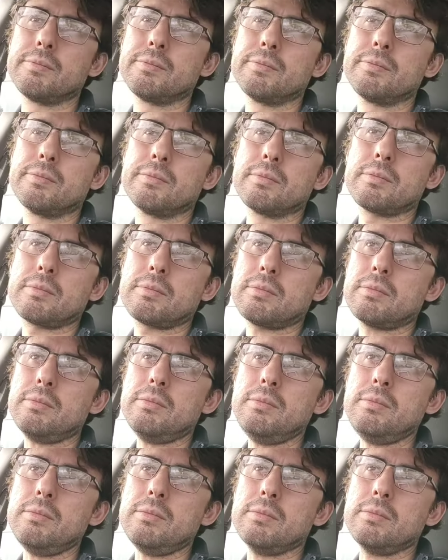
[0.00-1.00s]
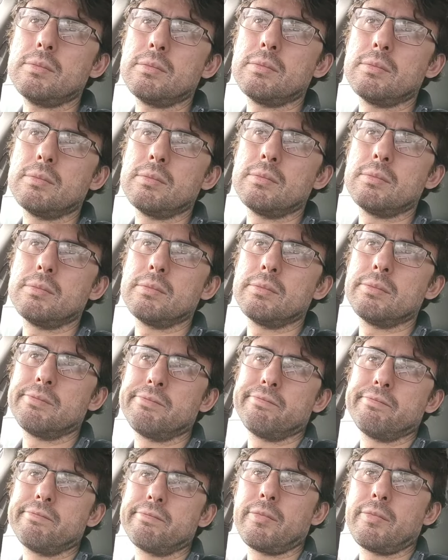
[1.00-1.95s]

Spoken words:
Nothing is said.